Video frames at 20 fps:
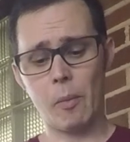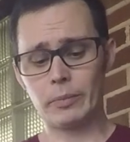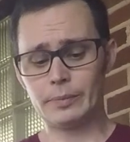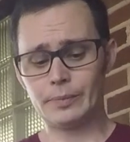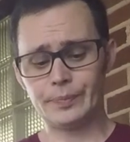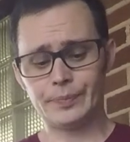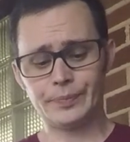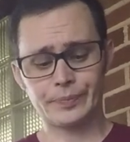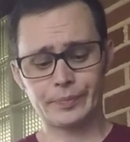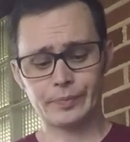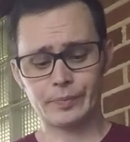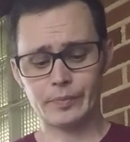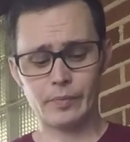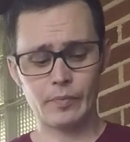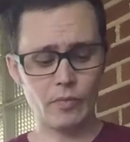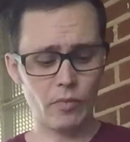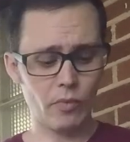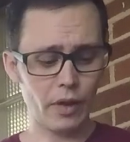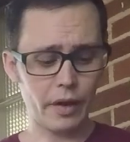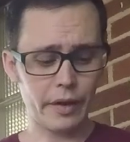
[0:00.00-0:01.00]

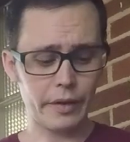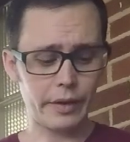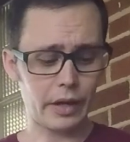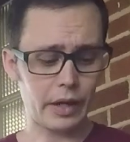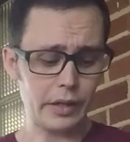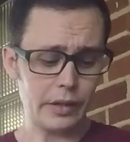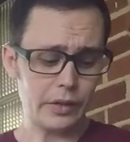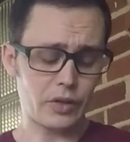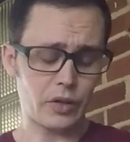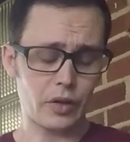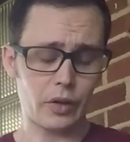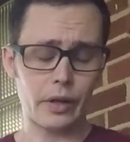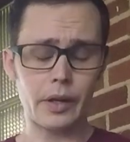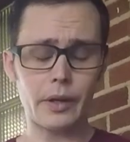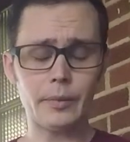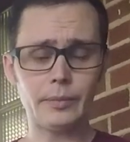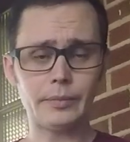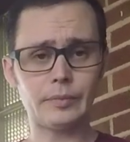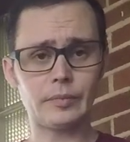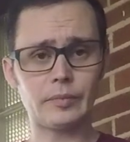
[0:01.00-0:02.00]
I think it's all right.
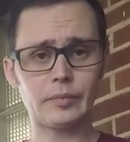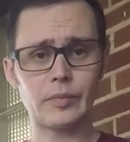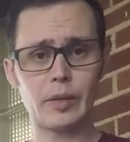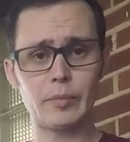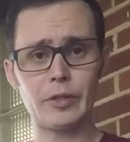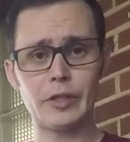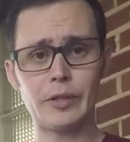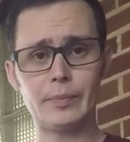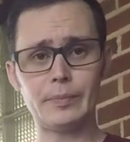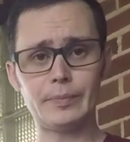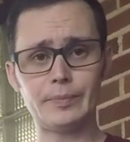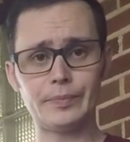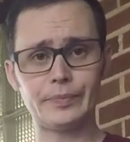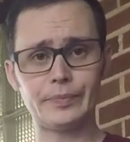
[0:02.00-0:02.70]
I mean,